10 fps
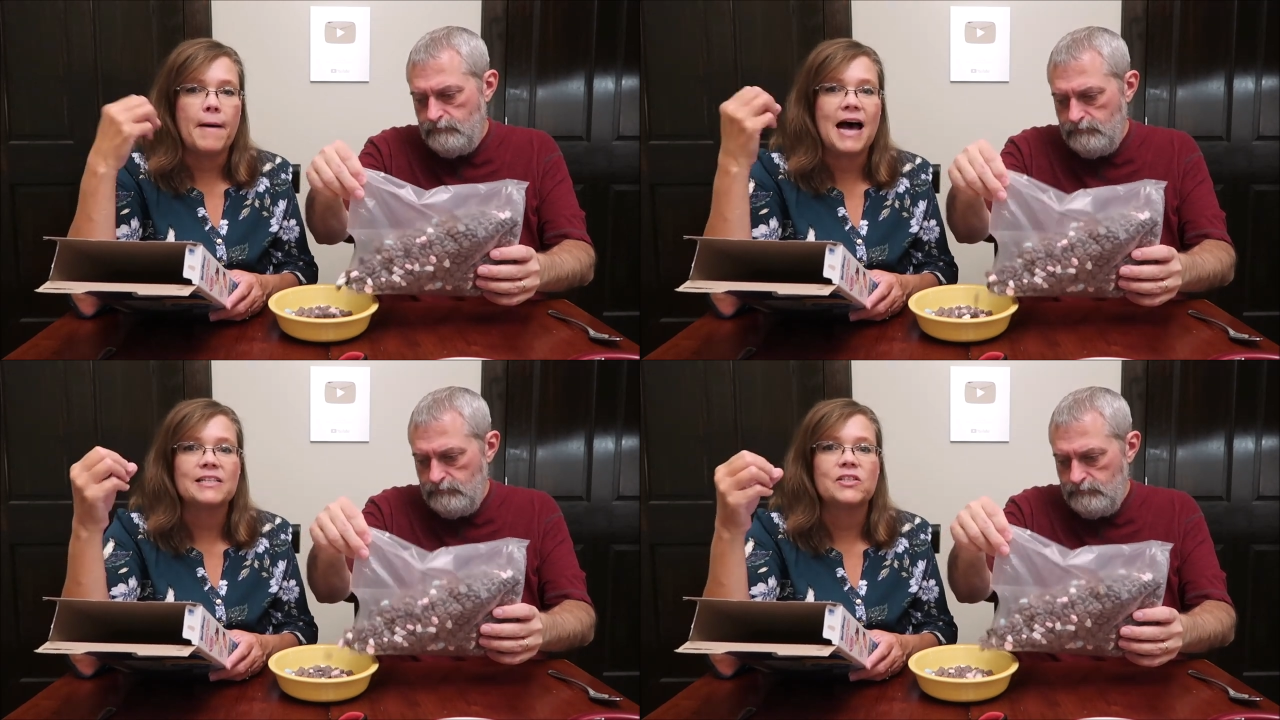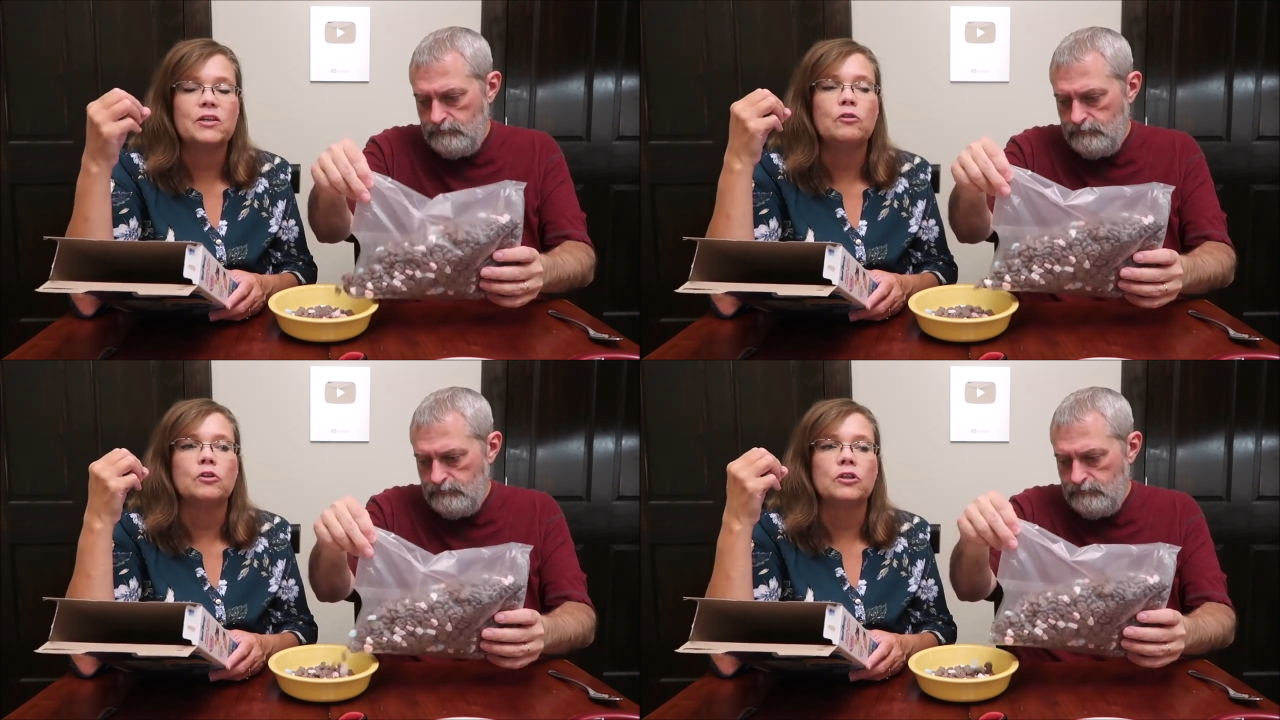Speaker 1: I
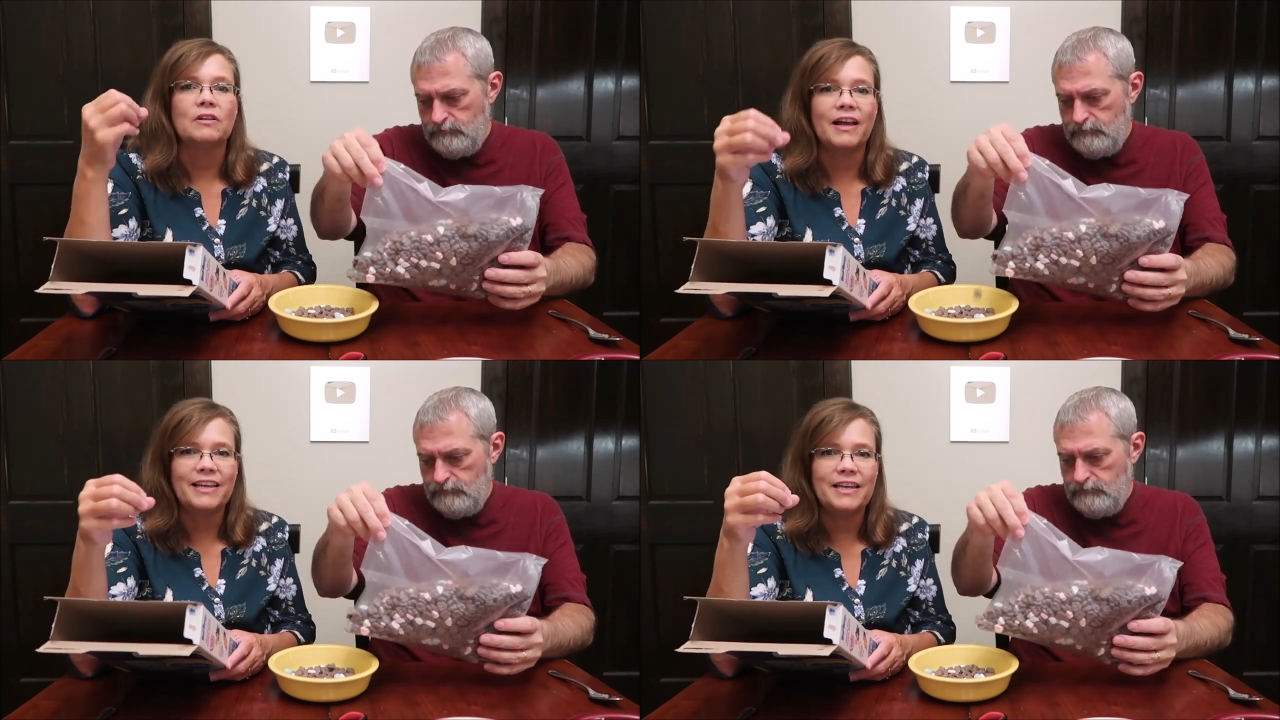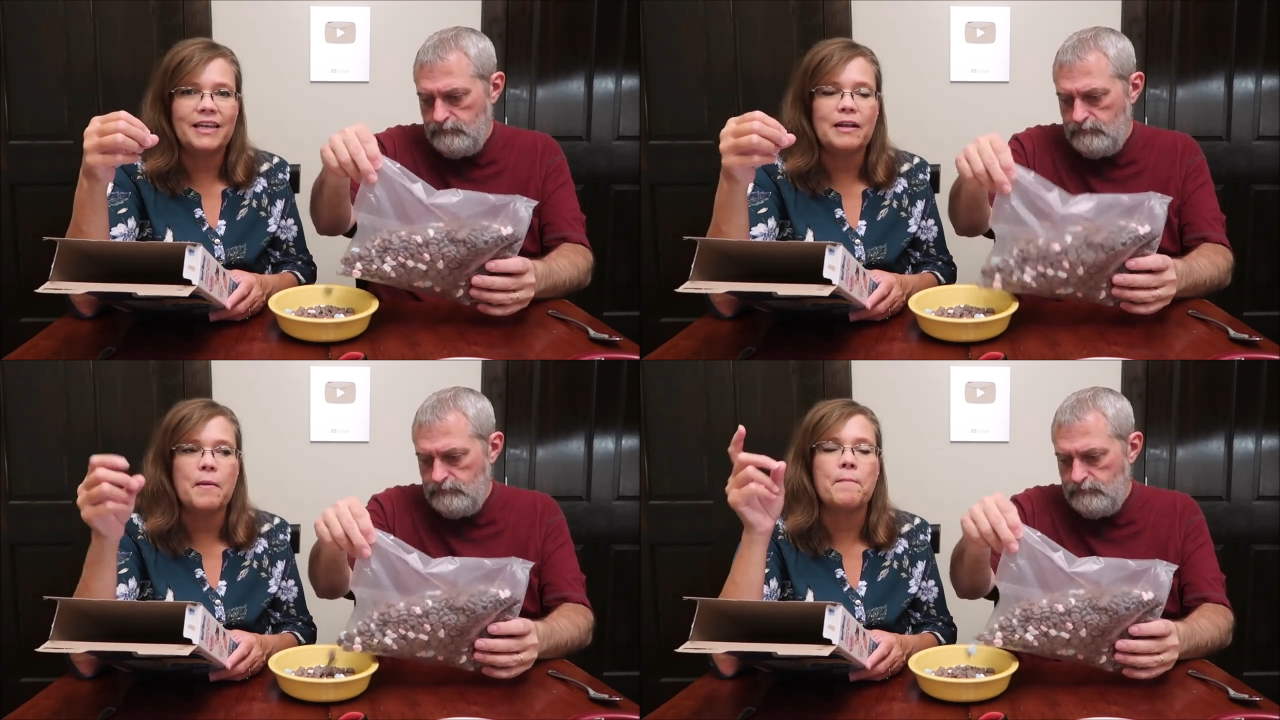still like
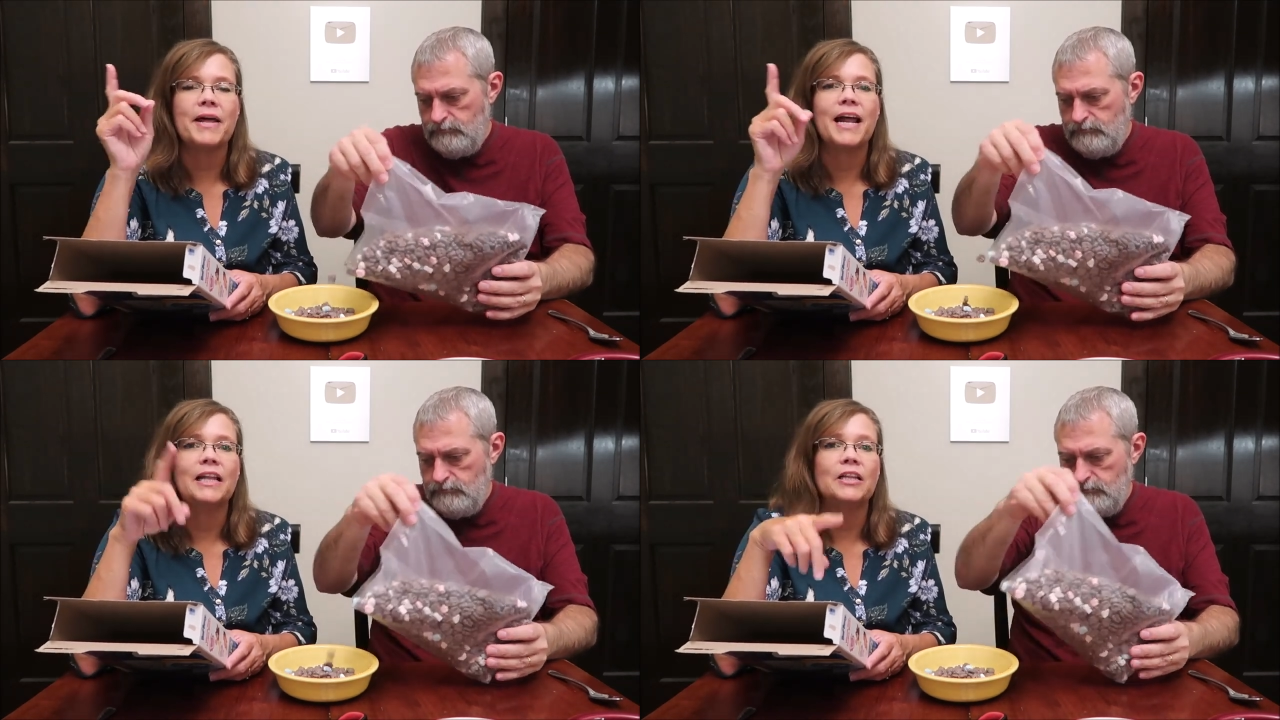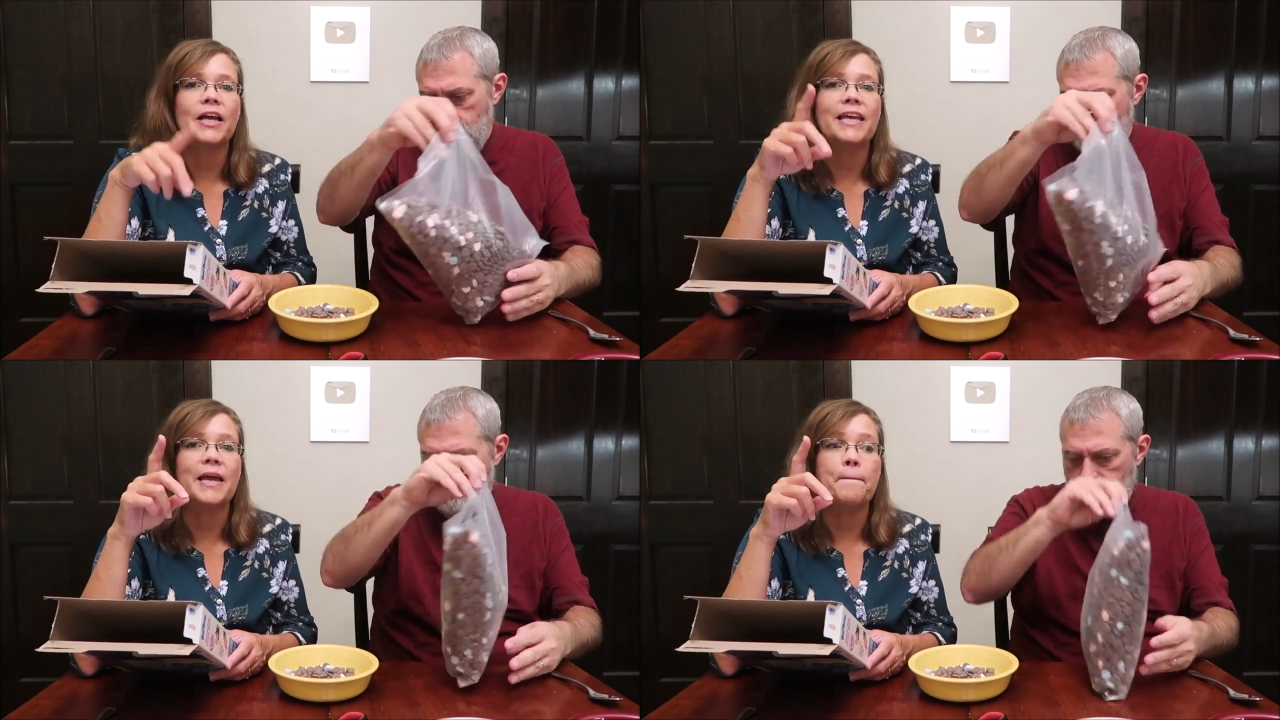it, but I
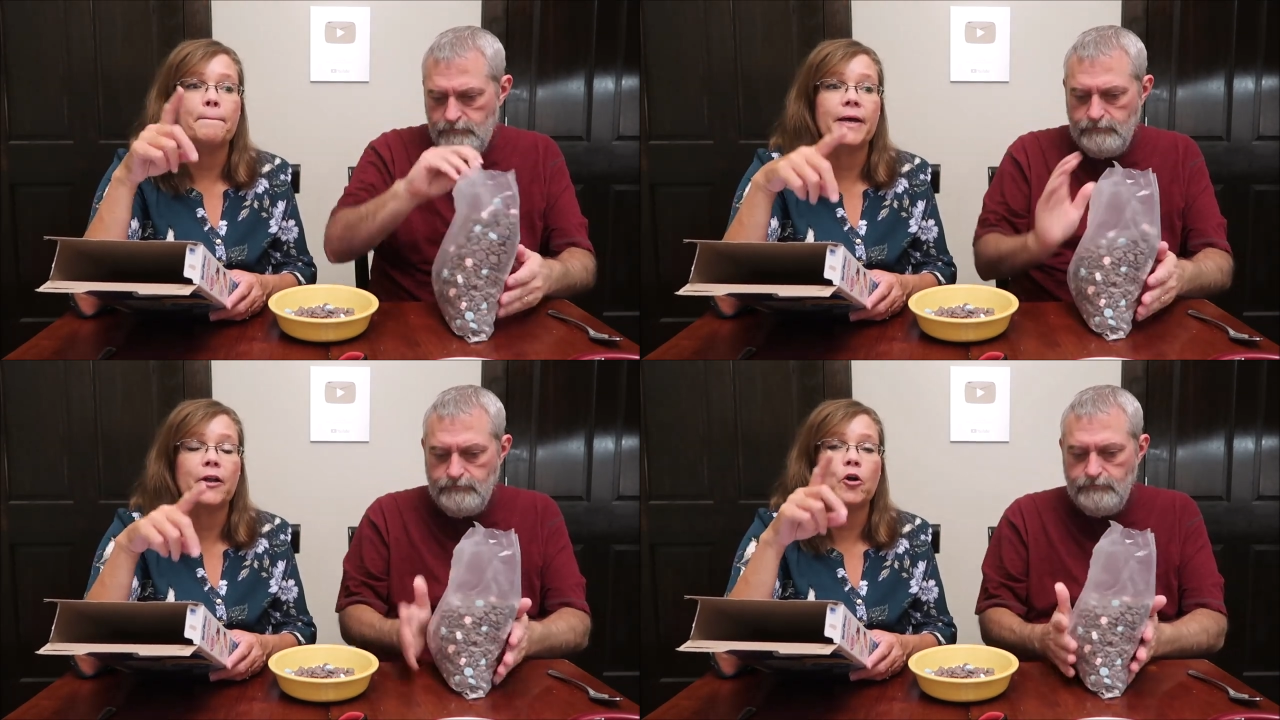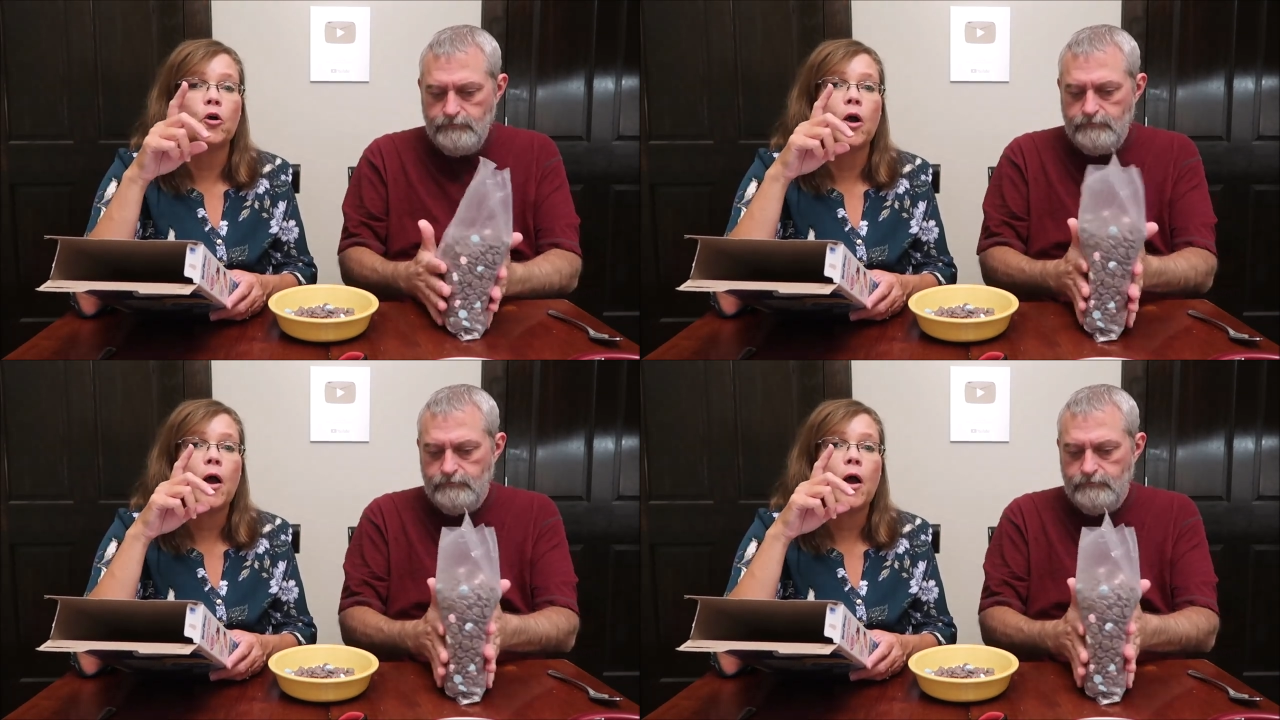like it better